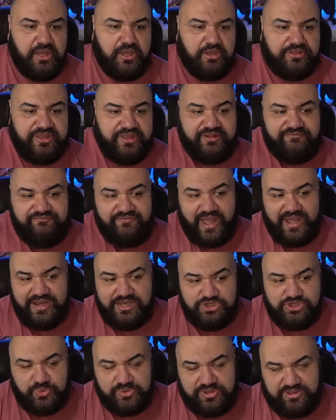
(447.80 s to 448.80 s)
The
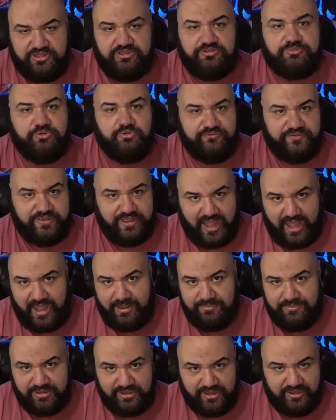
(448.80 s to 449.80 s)
advantage with this movie, I
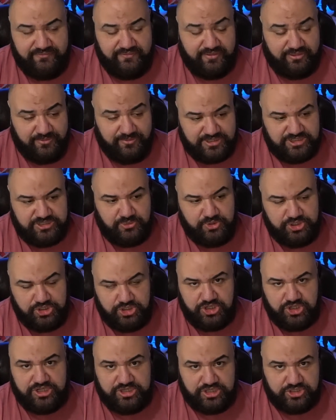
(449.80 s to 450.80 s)
believe, especially when you
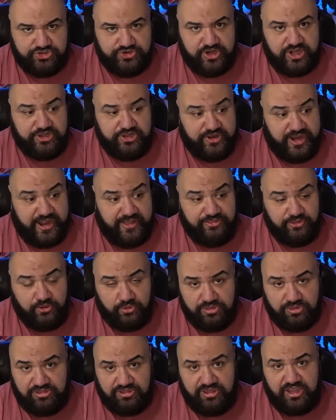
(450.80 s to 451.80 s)
look at the trailer and
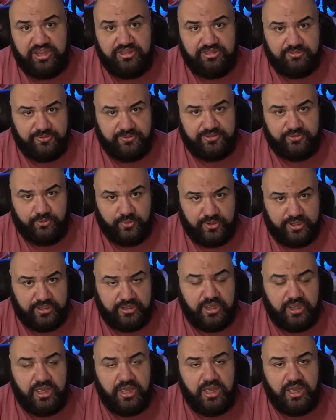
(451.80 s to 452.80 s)
those scenes
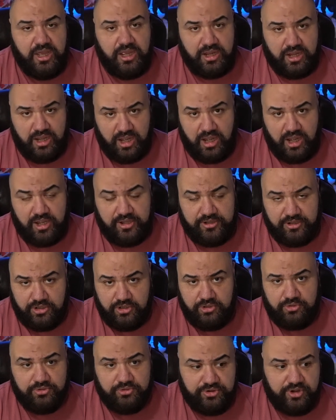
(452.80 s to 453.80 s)
between Kong and the
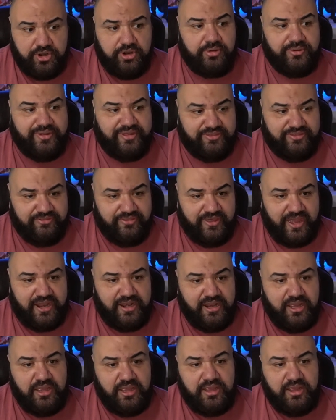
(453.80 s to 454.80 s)
little girl, is
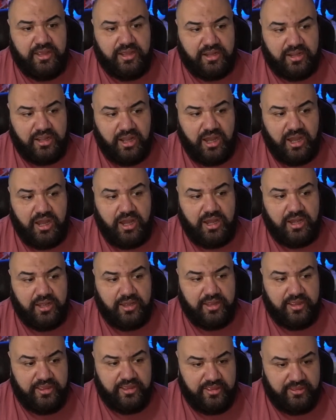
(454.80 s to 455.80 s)
that Kong
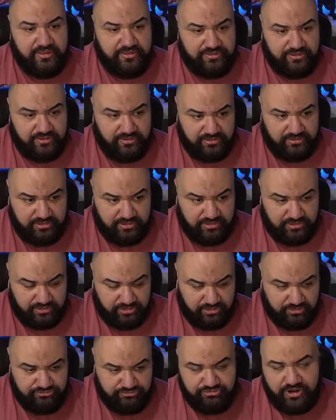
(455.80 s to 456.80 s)
is
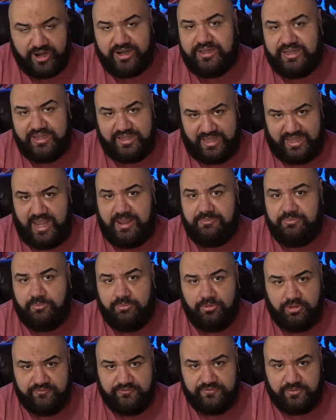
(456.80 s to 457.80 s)
directly
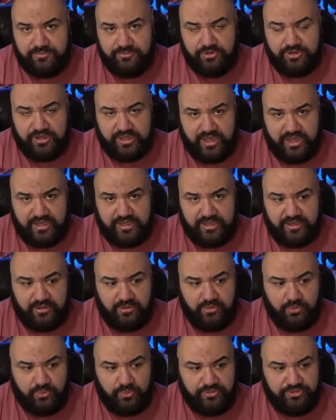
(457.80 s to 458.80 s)
capable of
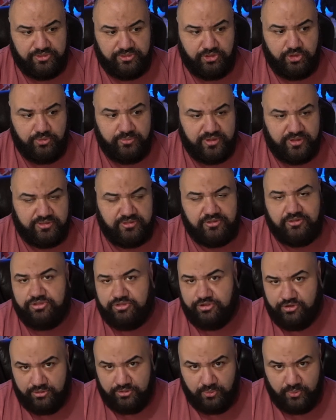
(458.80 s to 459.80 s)
communicating with humans in a
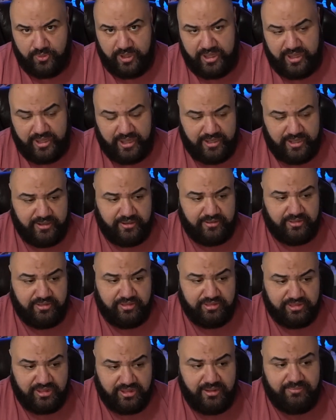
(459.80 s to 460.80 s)
certain way. And it
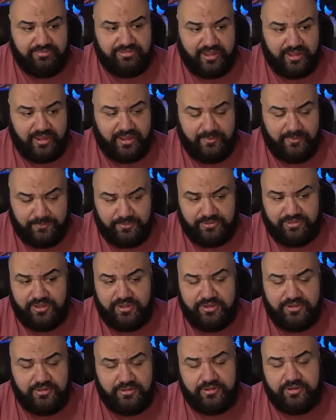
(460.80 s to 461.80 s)
seems like, in
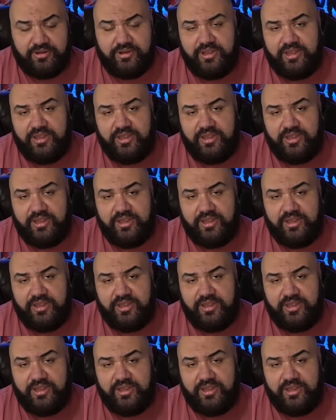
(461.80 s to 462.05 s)
particular,